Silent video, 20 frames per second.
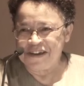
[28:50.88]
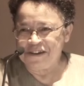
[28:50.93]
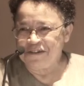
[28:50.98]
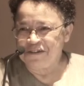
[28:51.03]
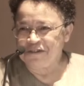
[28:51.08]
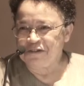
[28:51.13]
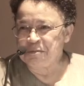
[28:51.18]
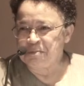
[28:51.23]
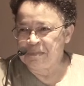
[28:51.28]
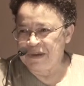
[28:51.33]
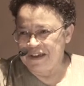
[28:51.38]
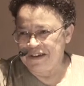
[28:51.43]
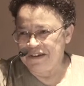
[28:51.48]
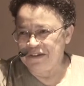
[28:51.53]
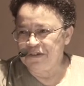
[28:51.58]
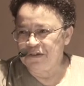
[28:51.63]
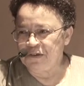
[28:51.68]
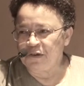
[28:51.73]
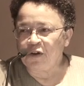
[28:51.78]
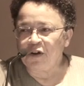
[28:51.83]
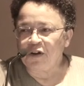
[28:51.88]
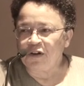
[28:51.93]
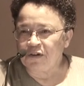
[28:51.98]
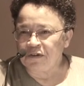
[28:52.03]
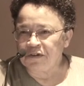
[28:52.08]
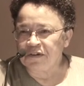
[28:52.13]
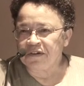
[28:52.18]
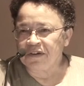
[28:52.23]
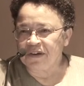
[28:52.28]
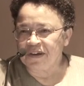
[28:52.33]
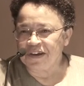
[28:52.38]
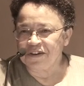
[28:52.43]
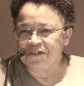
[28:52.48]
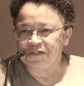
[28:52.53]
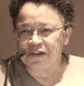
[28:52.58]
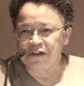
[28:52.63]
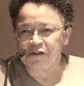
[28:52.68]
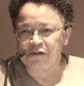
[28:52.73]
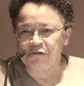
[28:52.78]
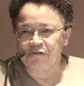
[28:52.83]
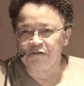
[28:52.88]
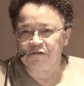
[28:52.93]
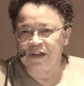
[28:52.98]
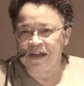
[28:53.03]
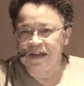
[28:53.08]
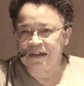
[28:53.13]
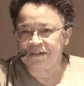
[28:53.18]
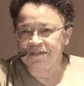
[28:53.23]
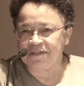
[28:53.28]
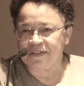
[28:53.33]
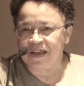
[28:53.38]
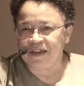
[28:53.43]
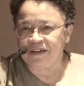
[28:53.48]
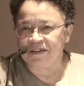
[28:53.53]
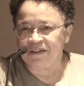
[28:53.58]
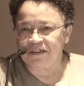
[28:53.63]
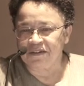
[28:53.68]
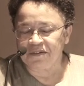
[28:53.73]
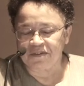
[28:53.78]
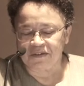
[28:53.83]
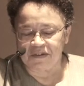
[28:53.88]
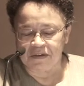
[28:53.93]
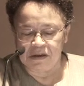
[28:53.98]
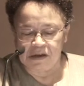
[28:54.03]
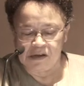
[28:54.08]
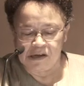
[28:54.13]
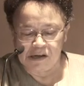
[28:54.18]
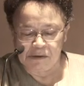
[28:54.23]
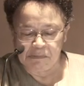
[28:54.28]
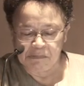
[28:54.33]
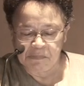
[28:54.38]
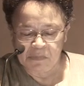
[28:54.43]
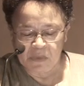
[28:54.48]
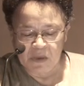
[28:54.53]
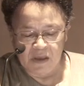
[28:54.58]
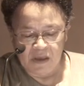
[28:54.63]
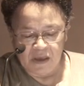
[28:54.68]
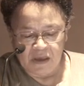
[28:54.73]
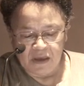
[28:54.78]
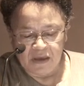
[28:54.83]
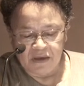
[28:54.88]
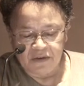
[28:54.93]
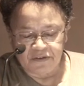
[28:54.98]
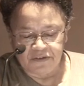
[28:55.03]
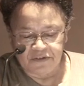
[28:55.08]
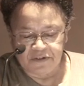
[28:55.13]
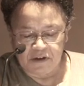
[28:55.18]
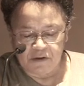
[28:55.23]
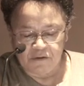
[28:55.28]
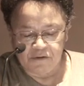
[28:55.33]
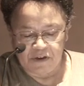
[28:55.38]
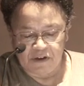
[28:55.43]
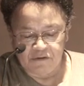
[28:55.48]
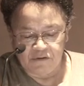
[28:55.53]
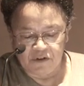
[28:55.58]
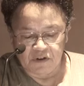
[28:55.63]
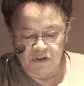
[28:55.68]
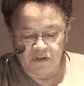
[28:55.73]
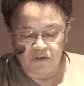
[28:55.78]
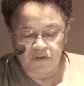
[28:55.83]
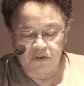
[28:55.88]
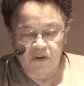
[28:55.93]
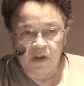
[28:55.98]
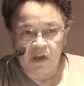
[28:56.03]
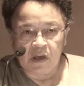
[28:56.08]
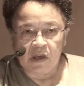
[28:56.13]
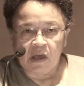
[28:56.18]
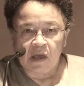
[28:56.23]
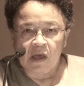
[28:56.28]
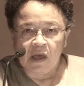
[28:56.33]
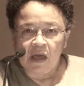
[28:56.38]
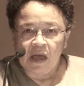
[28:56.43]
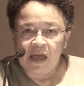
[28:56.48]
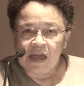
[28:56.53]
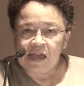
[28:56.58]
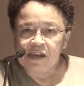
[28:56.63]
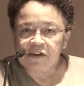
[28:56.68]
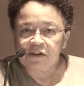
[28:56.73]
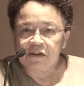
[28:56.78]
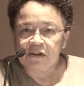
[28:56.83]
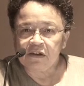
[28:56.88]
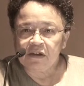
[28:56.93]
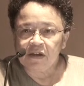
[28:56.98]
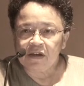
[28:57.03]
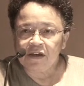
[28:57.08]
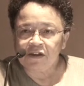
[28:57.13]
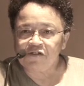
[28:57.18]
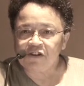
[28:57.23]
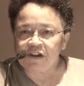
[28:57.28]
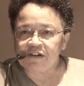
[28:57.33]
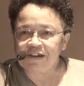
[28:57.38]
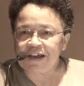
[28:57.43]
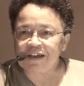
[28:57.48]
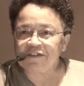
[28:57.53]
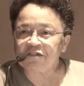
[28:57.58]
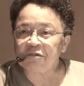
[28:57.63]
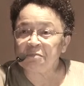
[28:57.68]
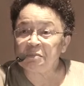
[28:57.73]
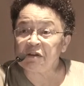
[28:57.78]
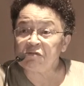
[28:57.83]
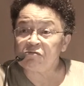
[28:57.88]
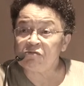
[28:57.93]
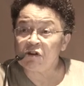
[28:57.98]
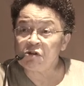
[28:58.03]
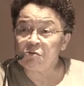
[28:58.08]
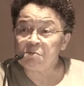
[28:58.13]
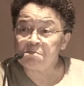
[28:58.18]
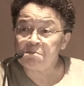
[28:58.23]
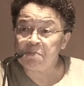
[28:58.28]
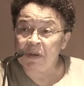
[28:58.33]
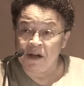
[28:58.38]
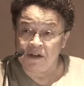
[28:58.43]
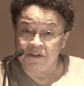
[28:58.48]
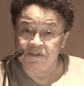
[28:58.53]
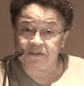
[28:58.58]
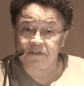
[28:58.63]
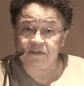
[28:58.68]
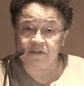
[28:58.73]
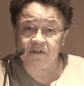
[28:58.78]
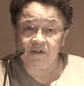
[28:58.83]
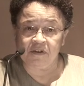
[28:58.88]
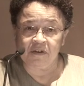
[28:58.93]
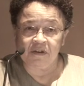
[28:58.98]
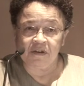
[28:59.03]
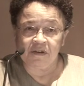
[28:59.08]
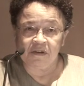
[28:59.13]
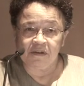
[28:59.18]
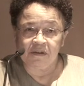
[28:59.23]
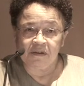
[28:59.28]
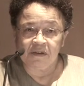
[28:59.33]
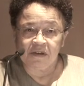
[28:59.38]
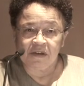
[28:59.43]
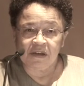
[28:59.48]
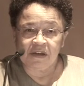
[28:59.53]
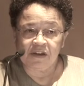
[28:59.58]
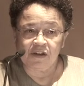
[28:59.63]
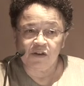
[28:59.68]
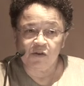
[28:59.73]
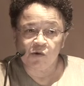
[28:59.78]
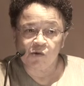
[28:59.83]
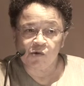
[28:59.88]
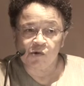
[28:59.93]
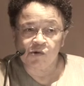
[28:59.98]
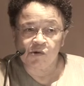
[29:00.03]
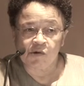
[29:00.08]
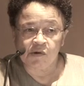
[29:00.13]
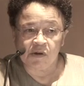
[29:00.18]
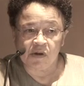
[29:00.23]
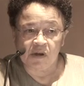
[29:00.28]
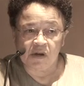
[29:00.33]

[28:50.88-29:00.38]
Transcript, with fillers: case depends on its own facts, that is, um, self evidence. And a judge has to be robust in your